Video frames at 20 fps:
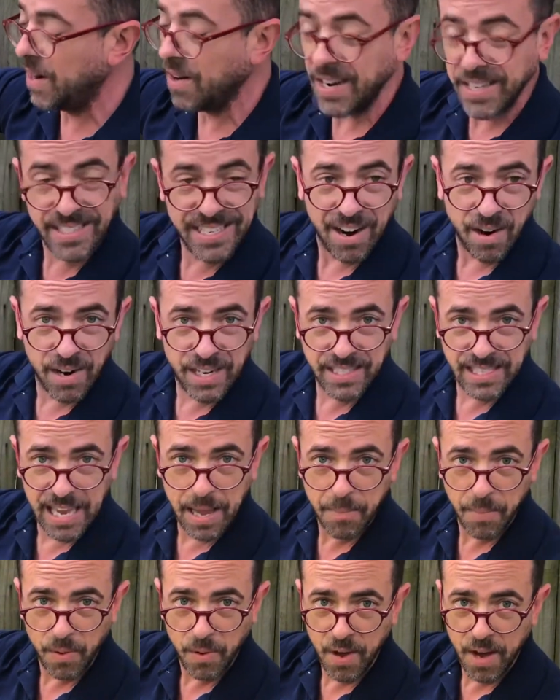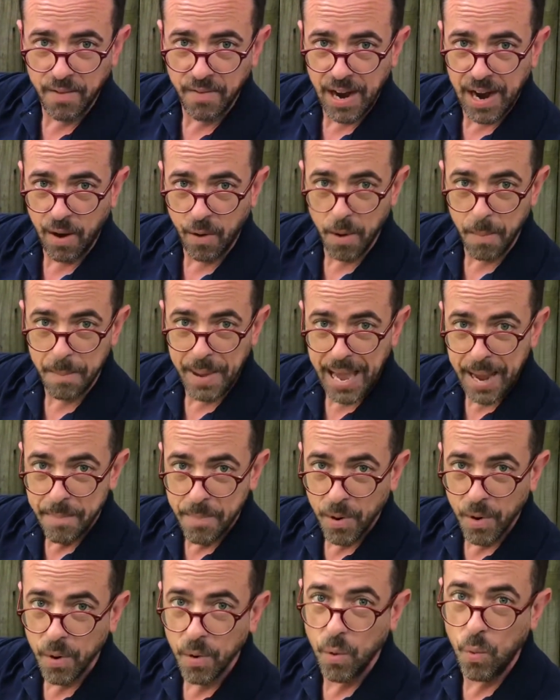is our example of our
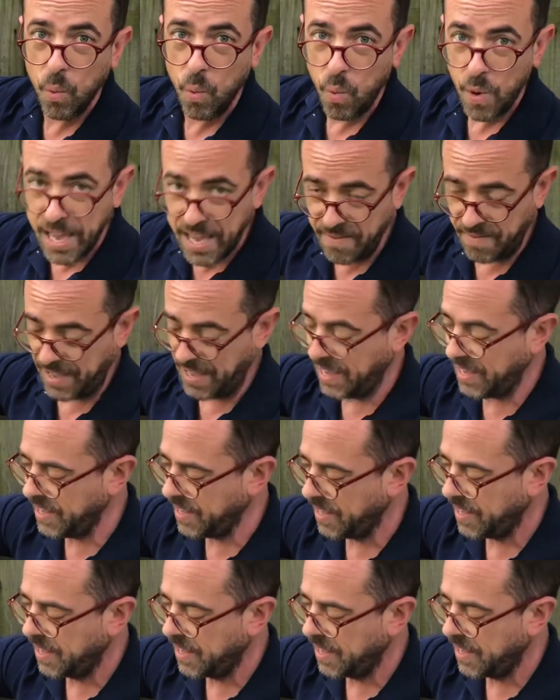paper weaving.